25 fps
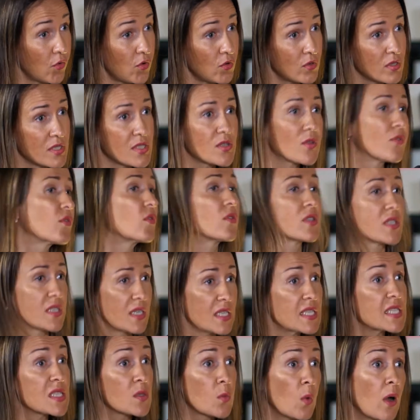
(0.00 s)
course.
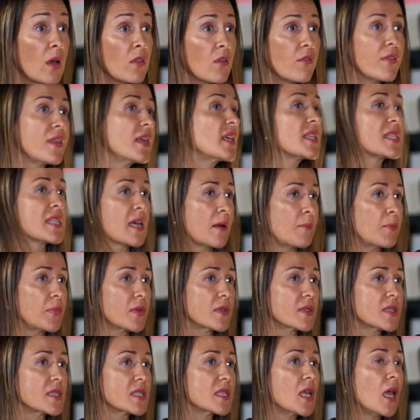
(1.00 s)
It's one of the
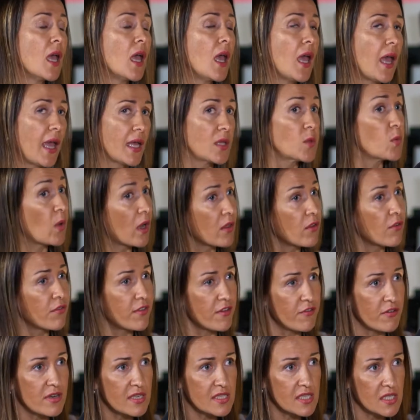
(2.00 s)
examples and one of
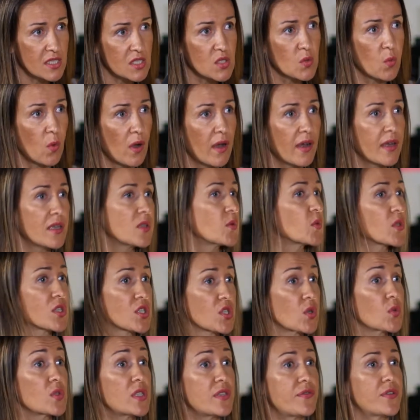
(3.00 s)
the reasons why it was
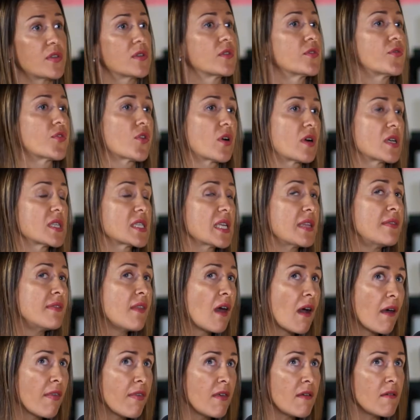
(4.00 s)
so difficult for us.
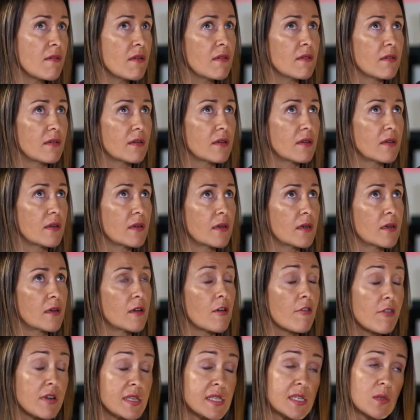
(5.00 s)
Another
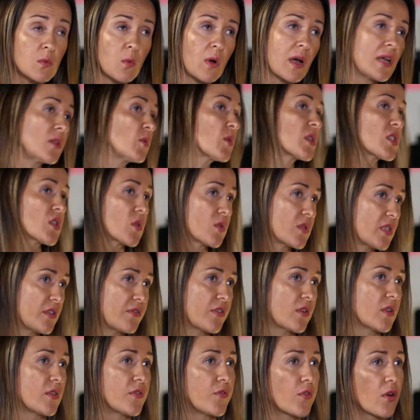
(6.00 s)
reason why it was so
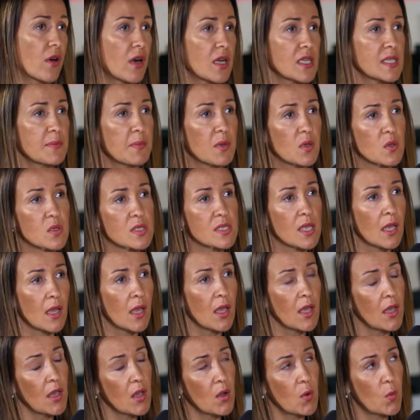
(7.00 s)
difficult for us, because
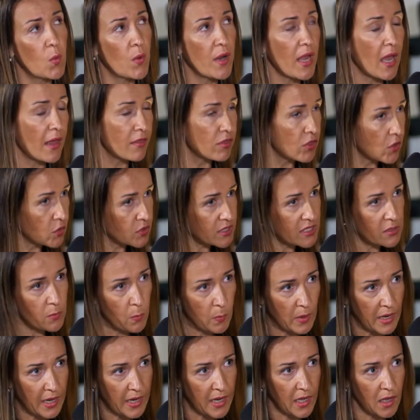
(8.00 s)
we are not
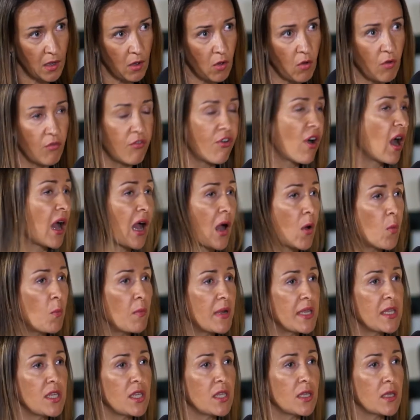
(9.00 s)
aware of how
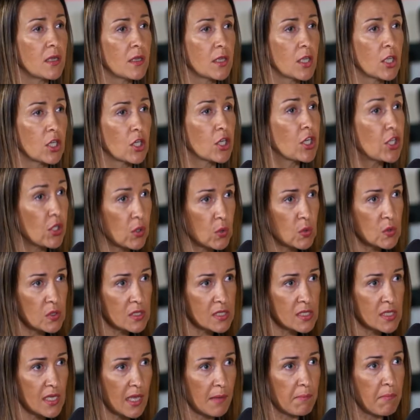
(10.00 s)
many
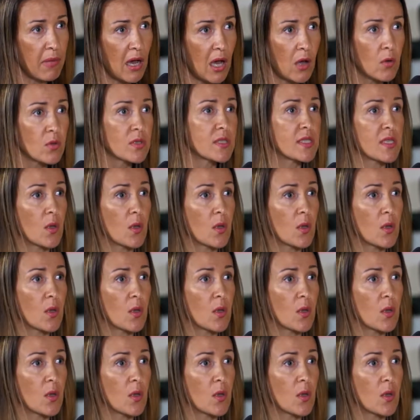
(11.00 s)
cues about